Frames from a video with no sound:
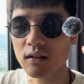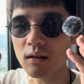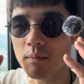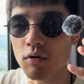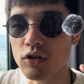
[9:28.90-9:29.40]

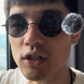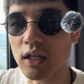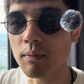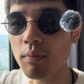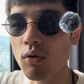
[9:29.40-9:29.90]
the push
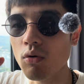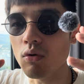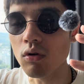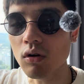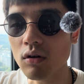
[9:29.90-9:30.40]
and the
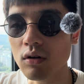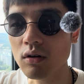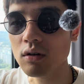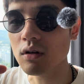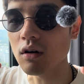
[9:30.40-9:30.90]
pull
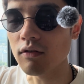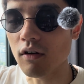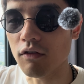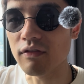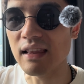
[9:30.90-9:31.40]

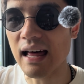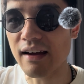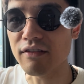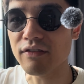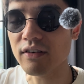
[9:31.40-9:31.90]
of
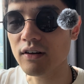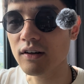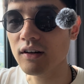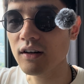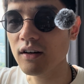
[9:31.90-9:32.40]
life.
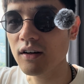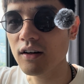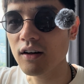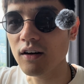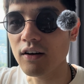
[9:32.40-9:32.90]

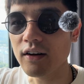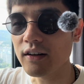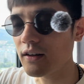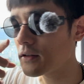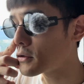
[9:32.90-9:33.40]
All
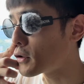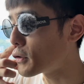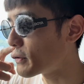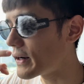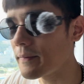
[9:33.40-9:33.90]
right,
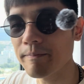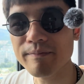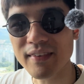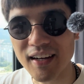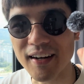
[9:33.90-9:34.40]
so
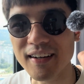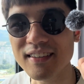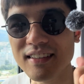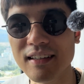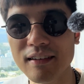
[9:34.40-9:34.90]
yeah,
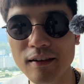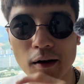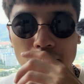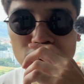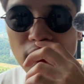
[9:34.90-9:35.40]

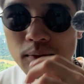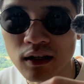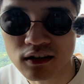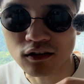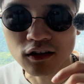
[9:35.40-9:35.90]
almost 10
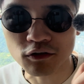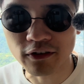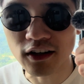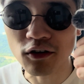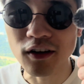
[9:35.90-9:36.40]
minutes on this
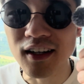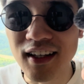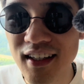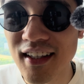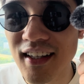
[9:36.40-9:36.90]
video.
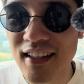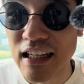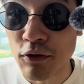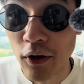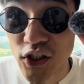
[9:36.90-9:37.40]

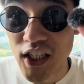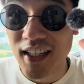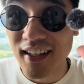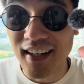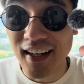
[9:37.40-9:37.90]
Thanks for
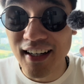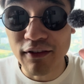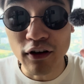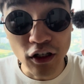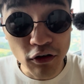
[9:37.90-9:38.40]
watching.
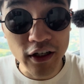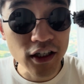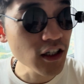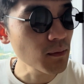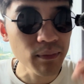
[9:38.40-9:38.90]
If you're new
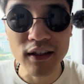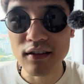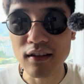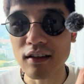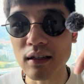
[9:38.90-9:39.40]
here,
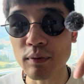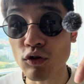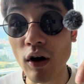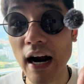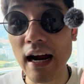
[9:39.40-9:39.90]
please
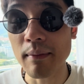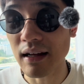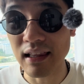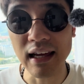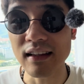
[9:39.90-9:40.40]
subscribe,
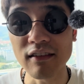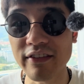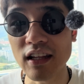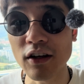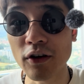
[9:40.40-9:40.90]
like the
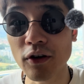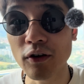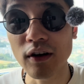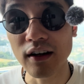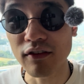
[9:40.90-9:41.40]

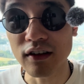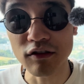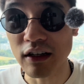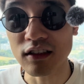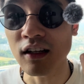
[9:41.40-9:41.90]
video if
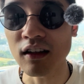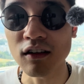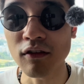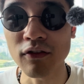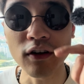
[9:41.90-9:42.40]
it resonated with